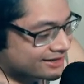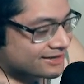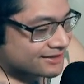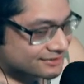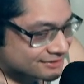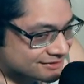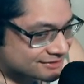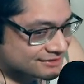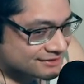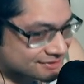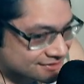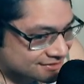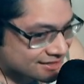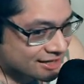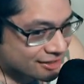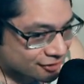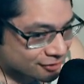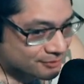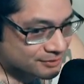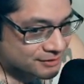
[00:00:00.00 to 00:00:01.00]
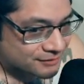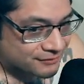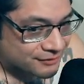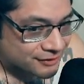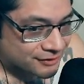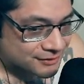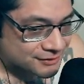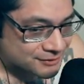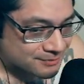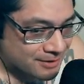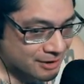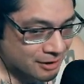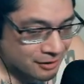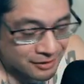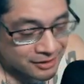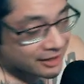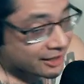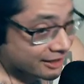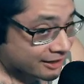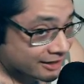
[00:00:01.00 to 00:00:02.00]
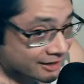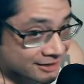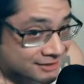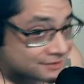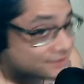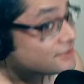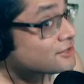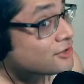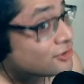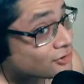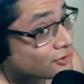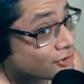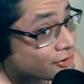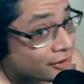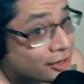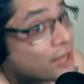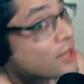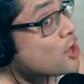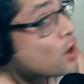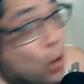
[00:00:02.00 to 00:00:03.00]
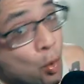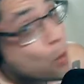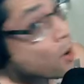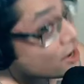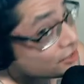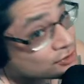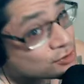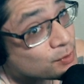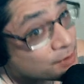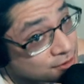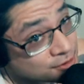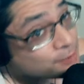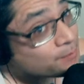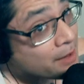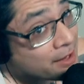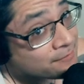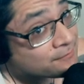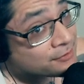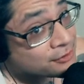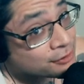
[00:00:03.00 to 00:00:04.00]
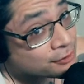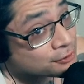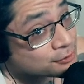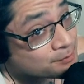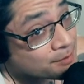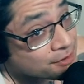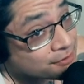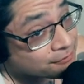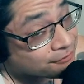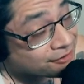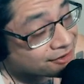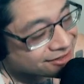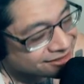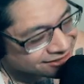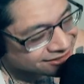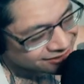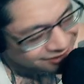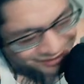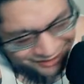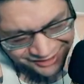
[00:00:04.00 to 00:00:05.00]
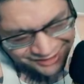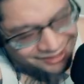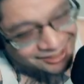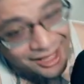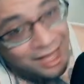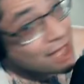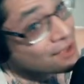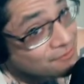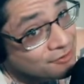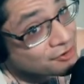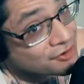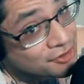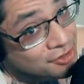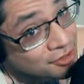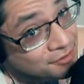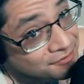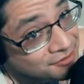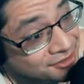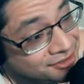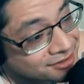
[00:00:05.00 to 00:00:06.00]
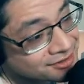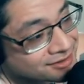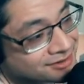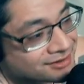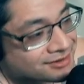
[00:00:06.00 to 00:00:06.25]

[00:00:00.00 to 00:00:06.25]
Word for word: this is exactly what the video is about. Hey guys, look, watch the rest of my videos, motherfucker. I've already covered it.